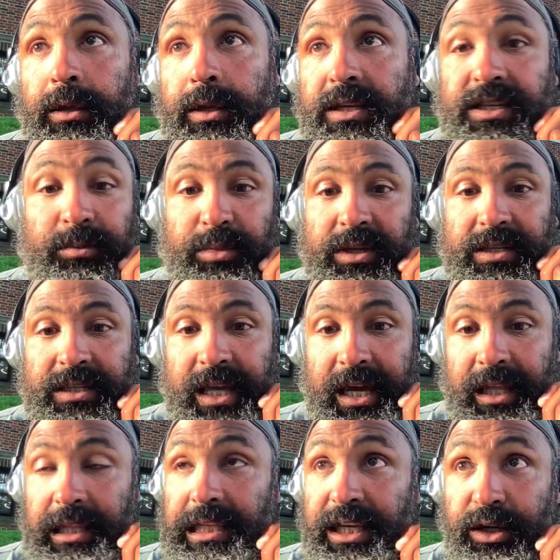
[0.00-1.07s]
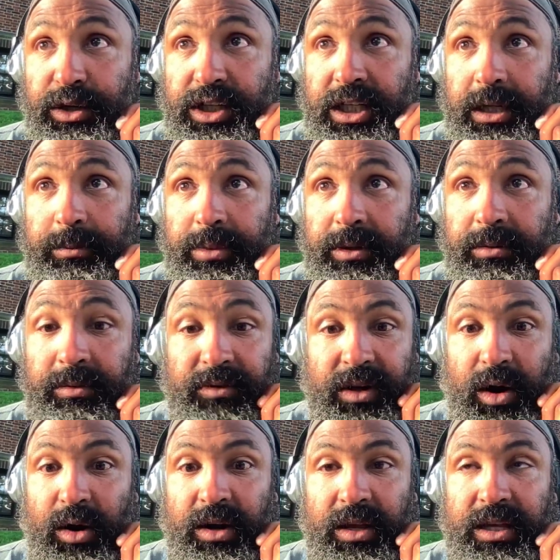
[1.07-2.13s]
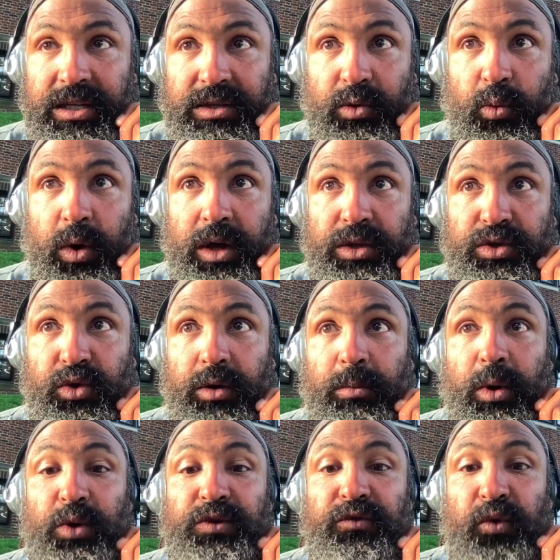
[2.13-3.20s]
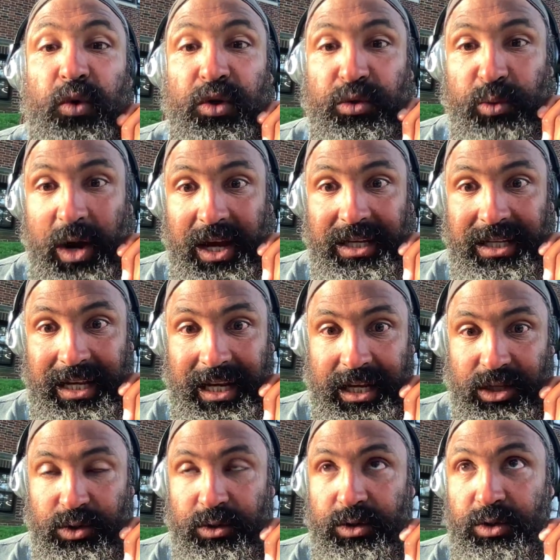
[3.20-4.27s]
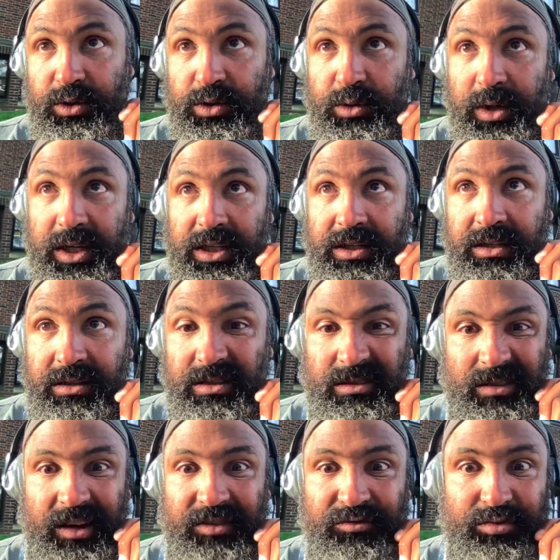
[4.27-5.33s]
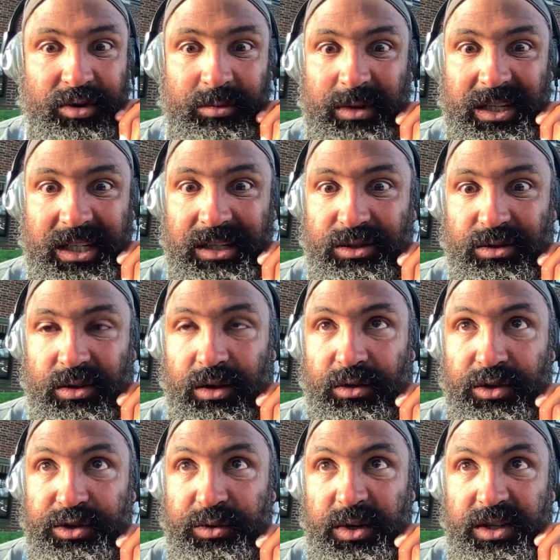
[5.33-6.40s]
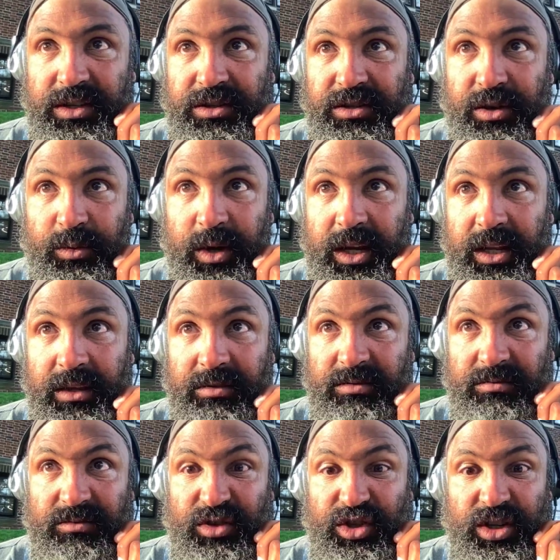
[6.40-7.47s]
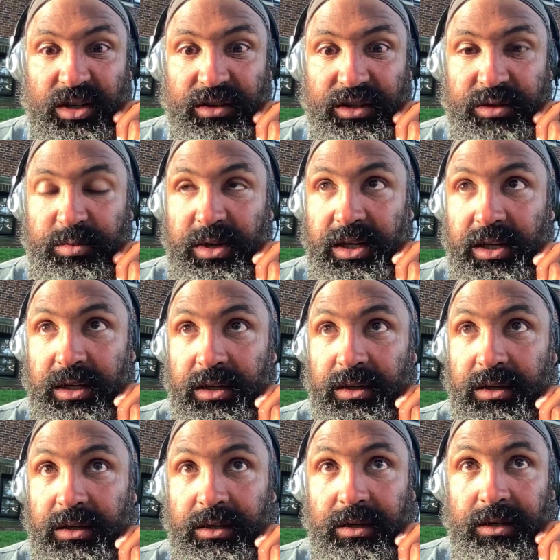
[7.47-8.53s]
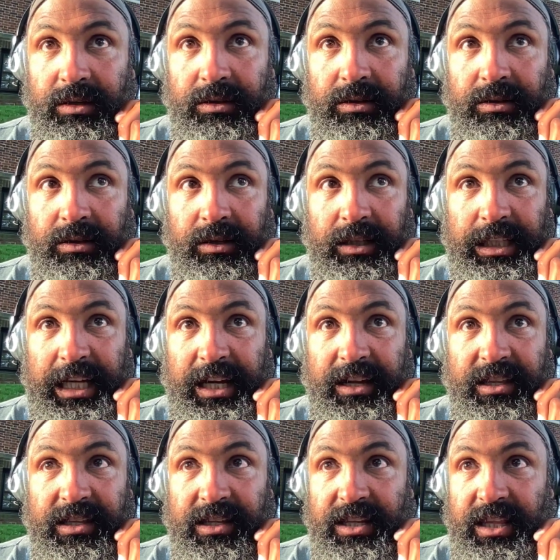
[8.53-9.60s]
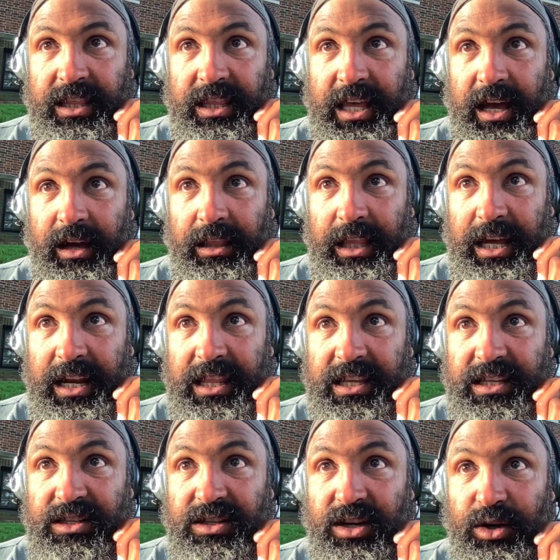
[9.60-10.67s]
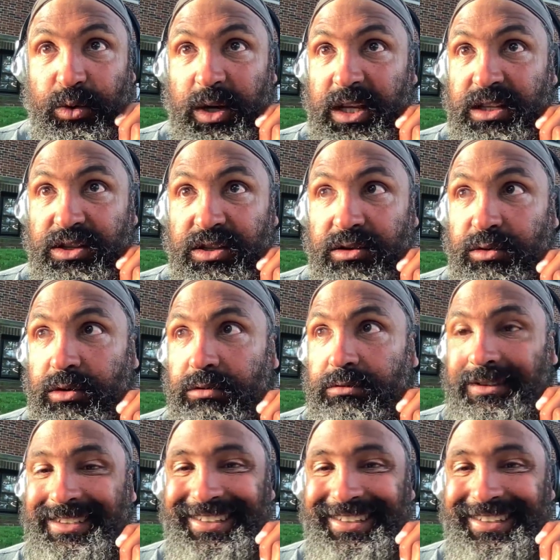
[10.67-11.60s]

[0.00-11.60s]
Simple as that. Leadership is the ones who are most forthright in answering those questions. I've pretty much answered all those questions already, generally speaking. A lot of this is no and zero.